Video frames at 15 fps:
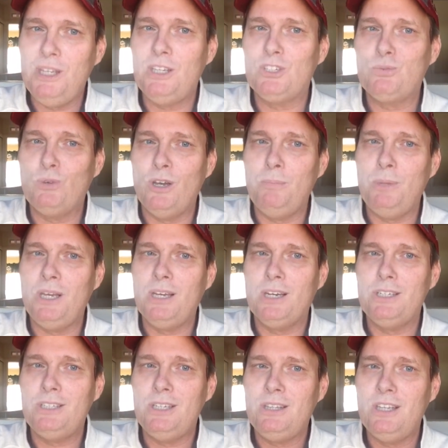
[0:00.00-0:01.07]
this way
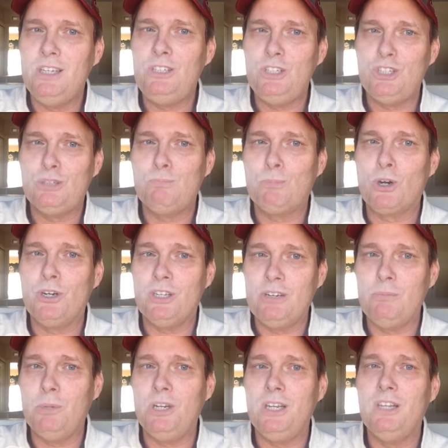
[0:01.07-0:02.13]
because she thinks she's smarter than
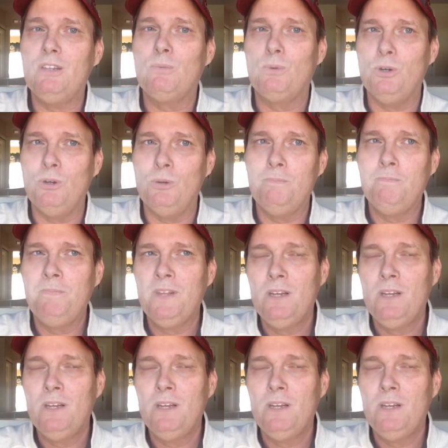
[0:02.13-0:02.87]
everybody in the room.